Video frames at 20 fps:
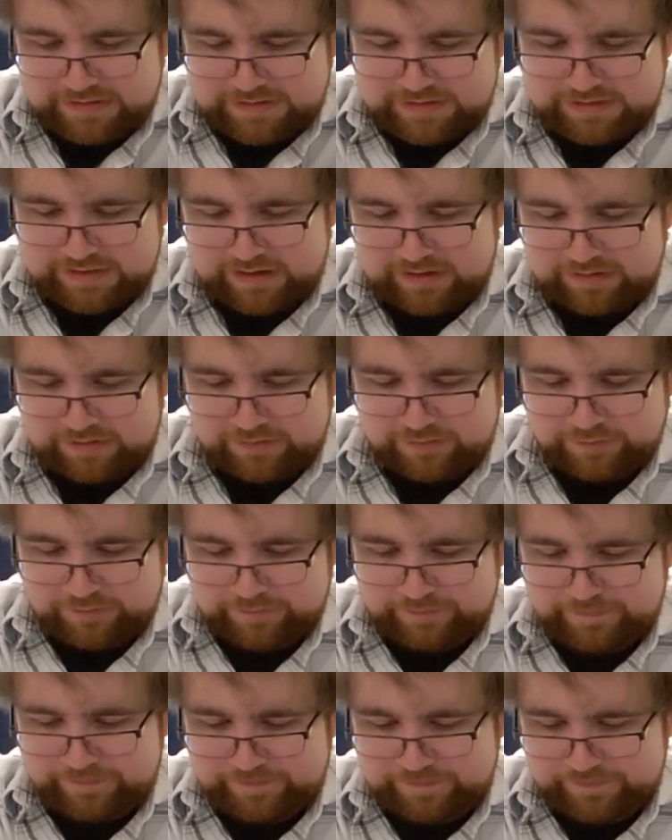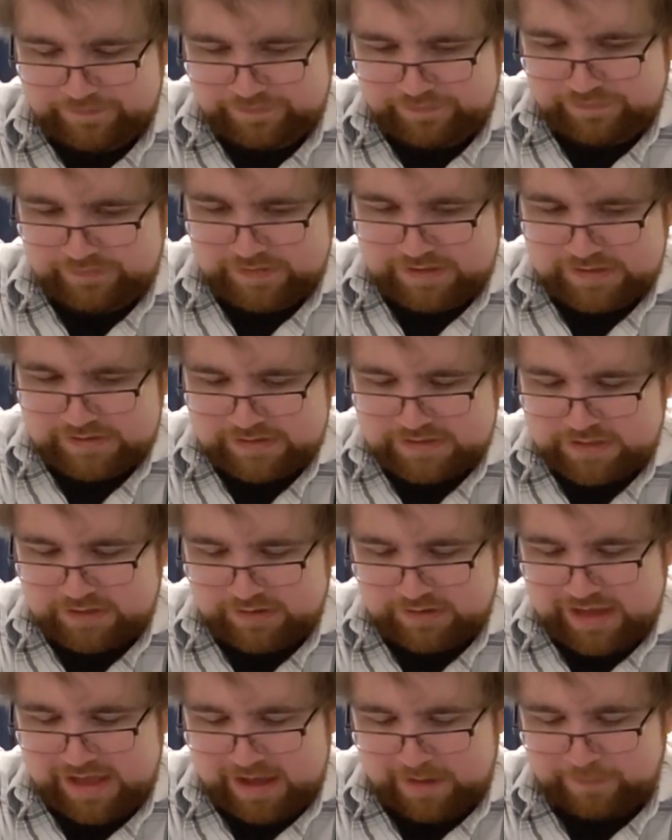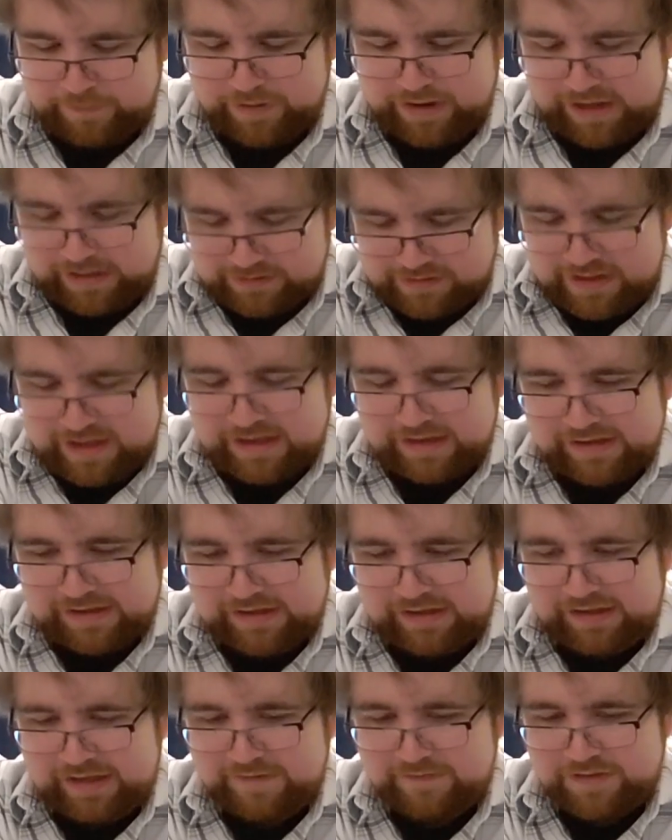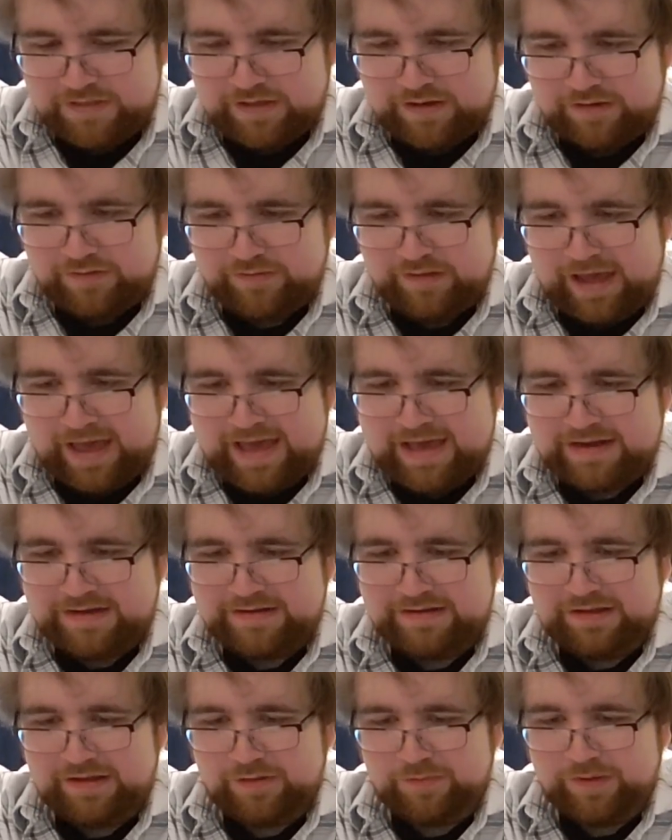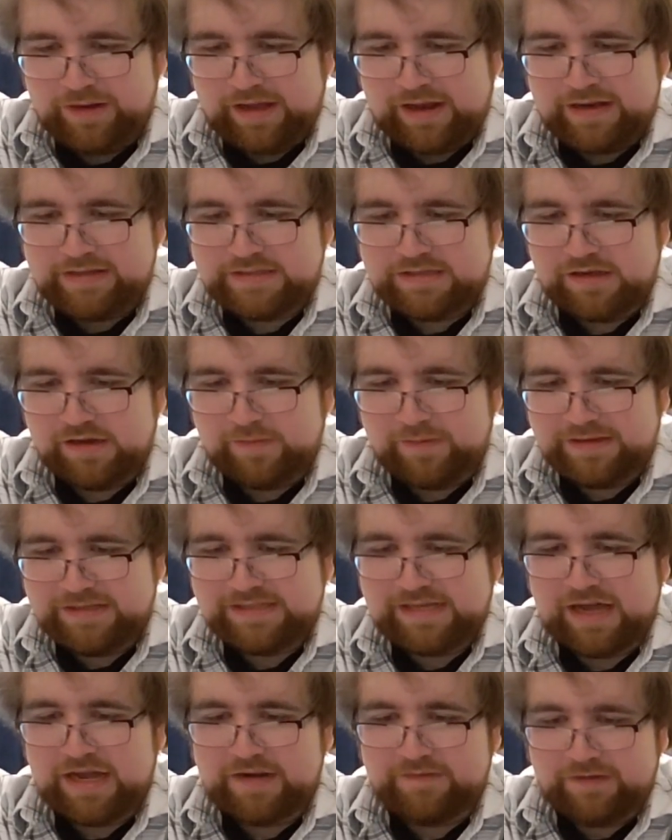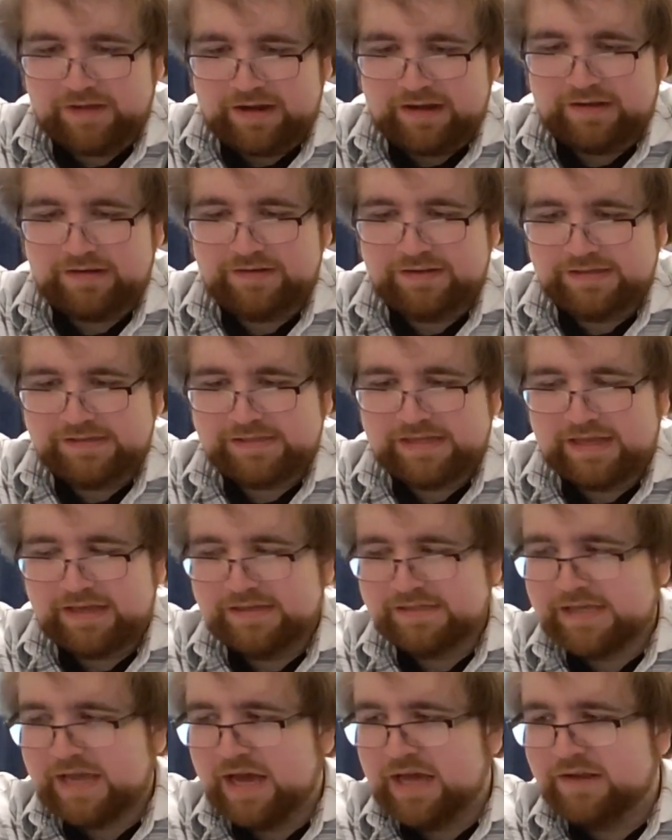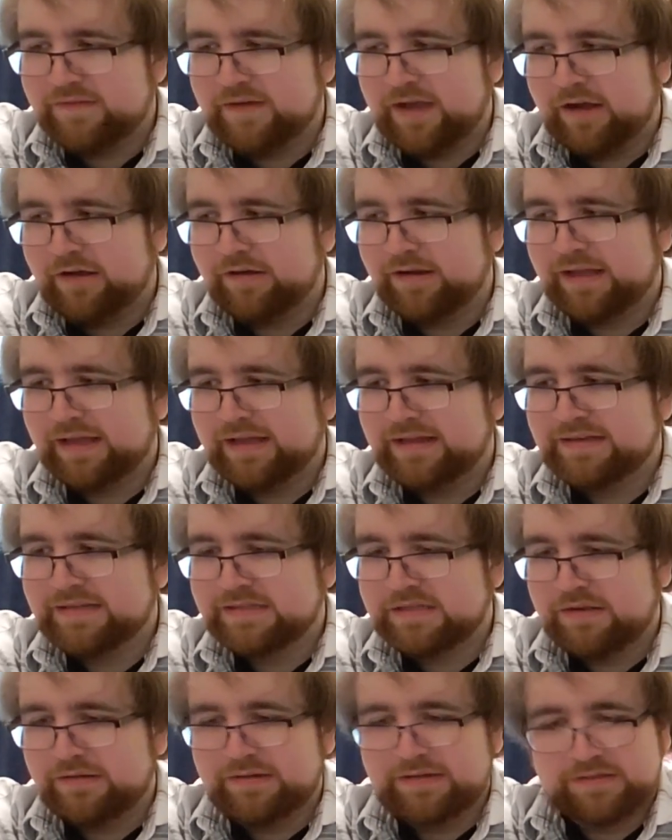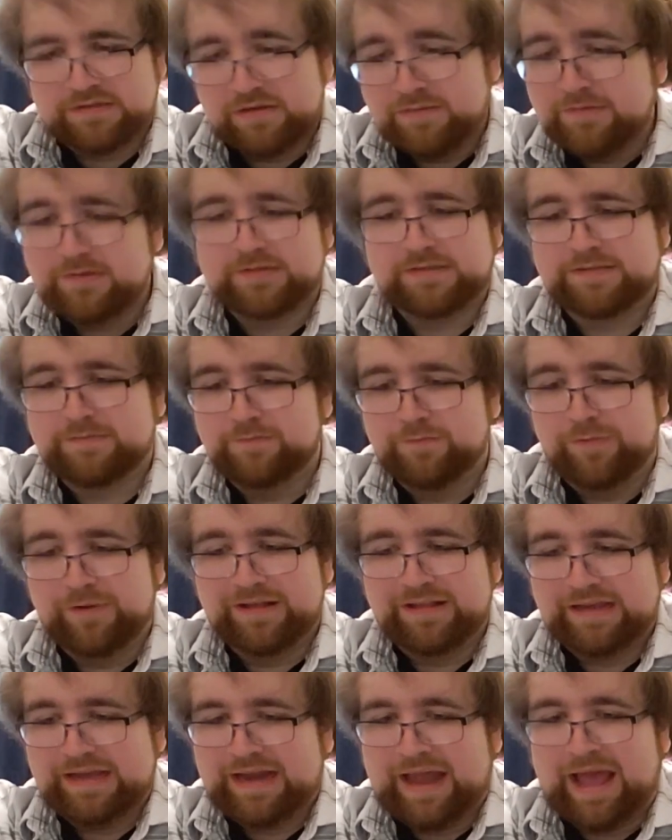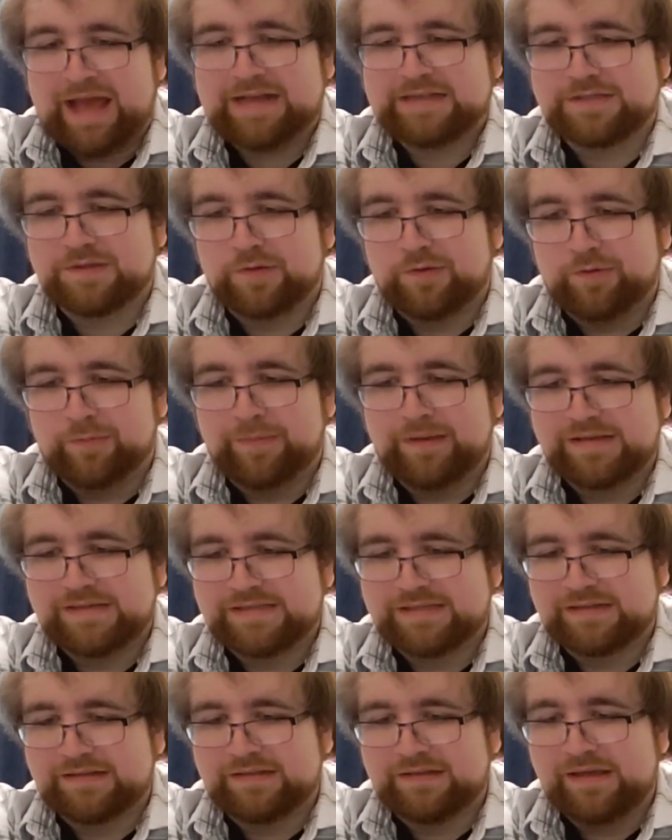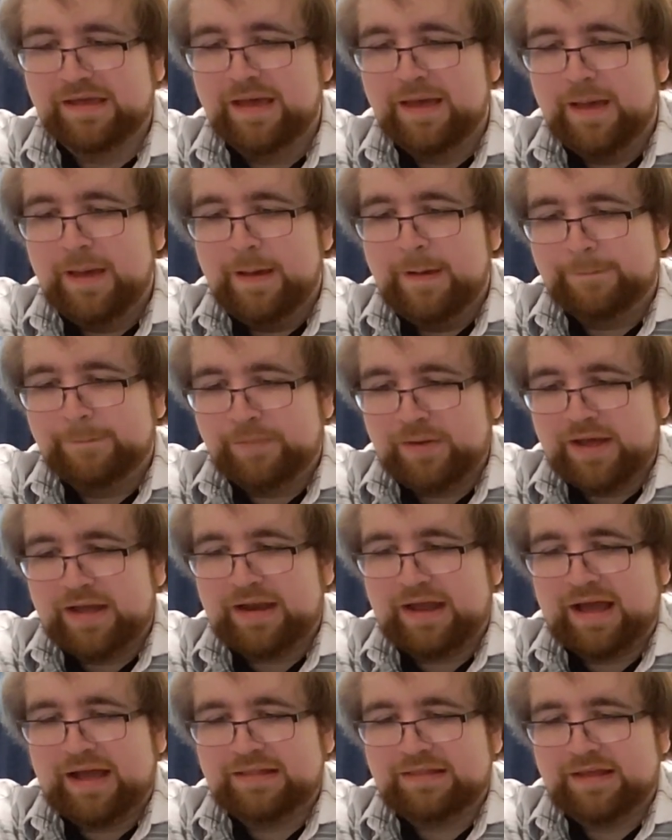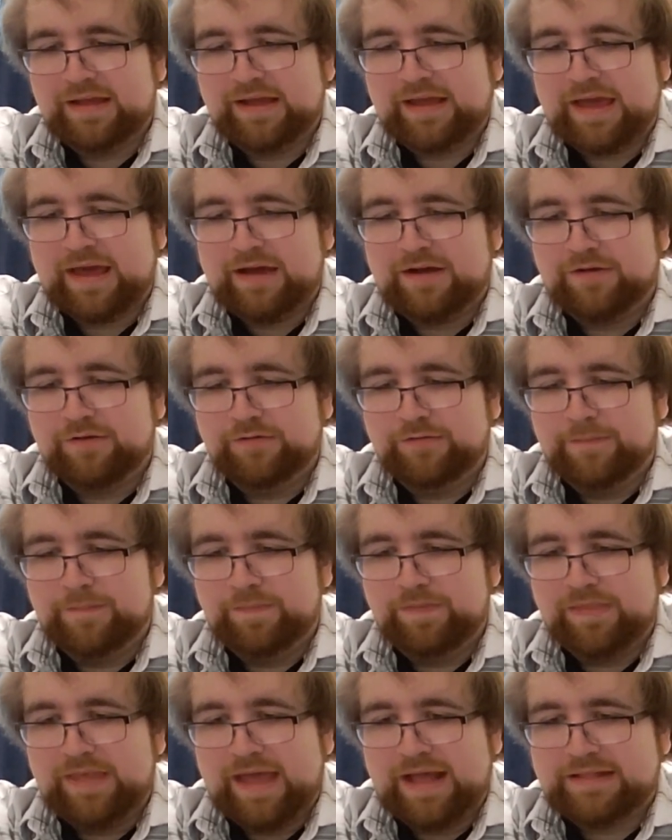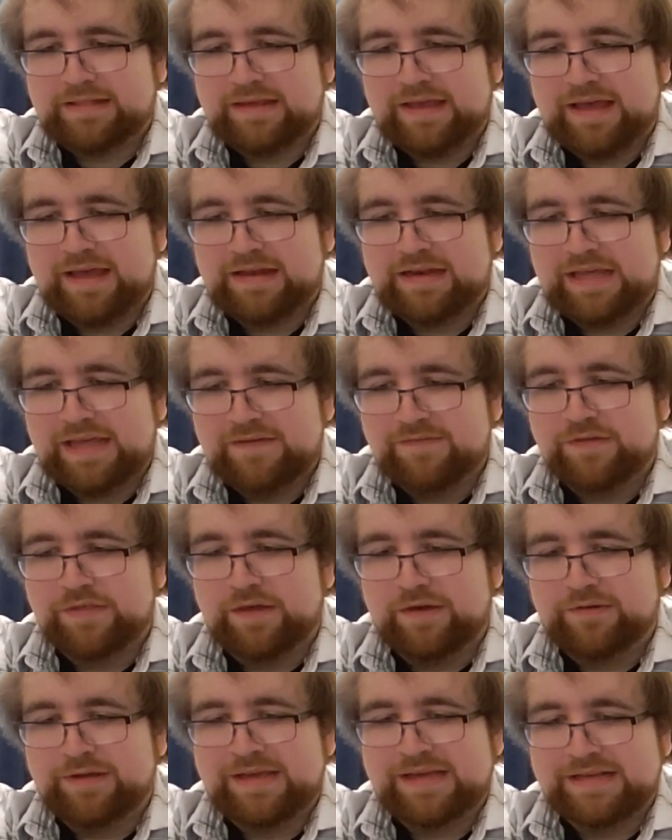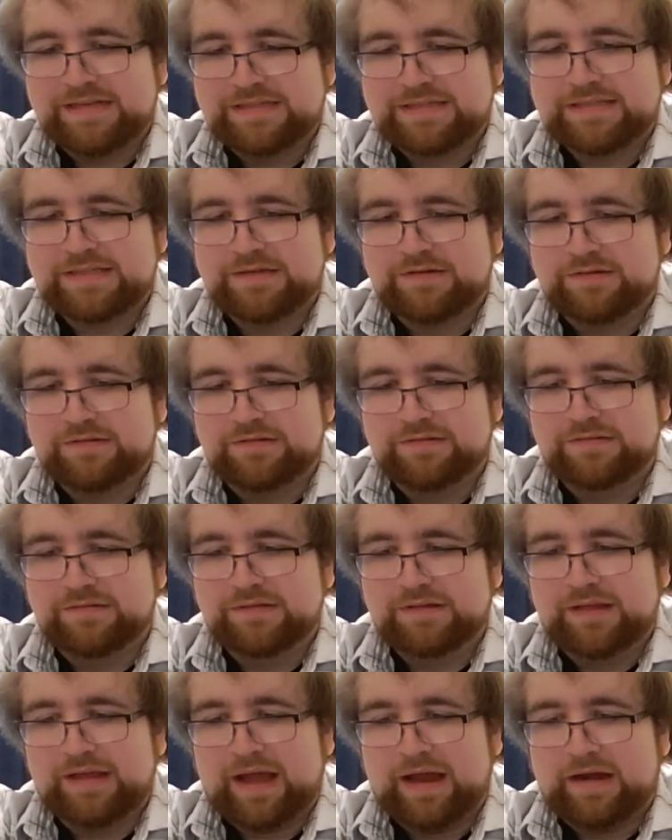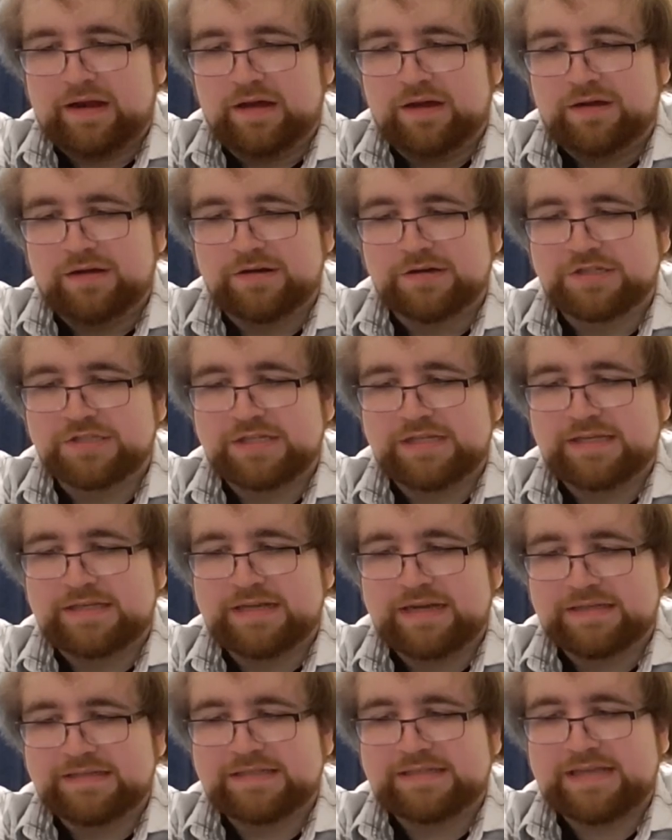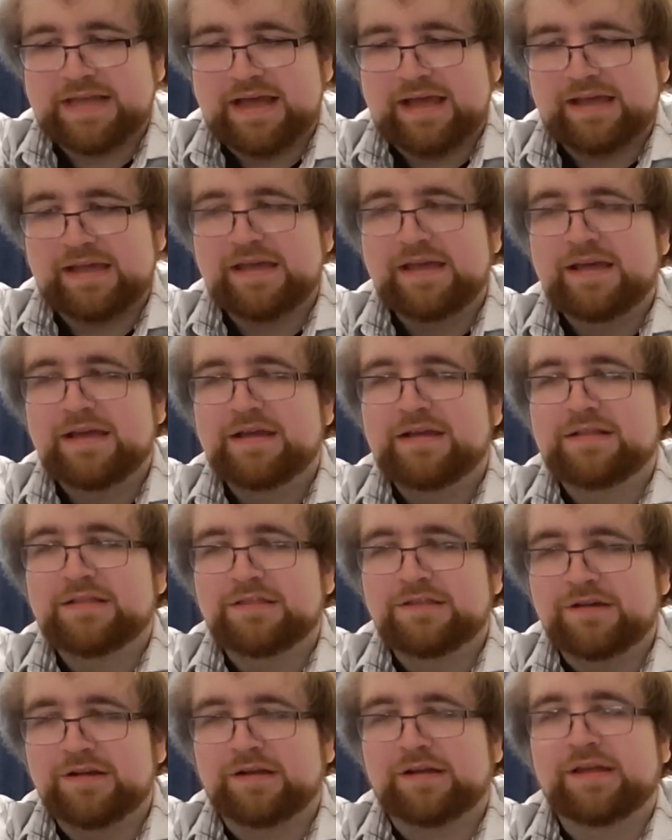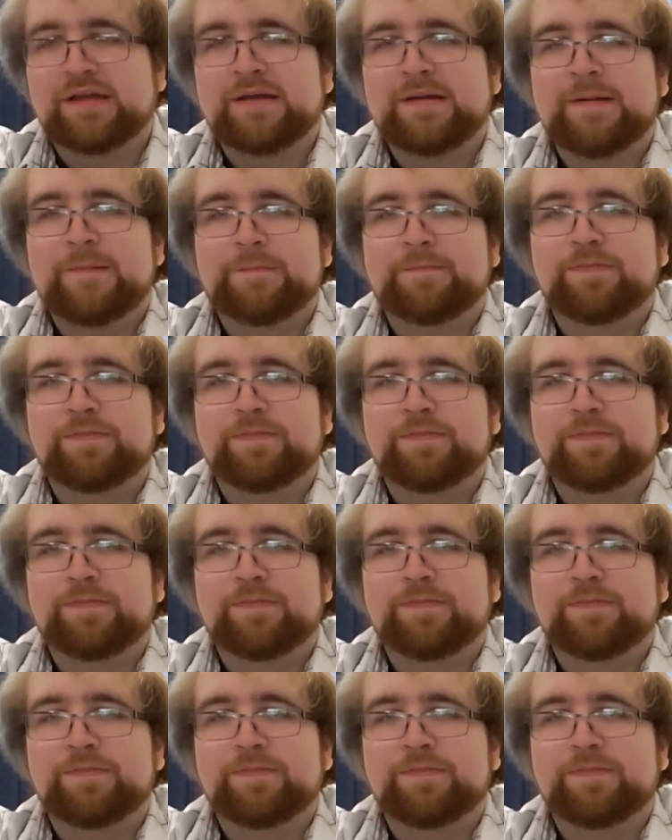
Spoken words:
So yeah, but I like, even though Ed, you know, we kind of talk about he's kind of arrogant, he's almost really an asshole, basically, but I like how at the end, even though he is still kind of harsh, he does say, look,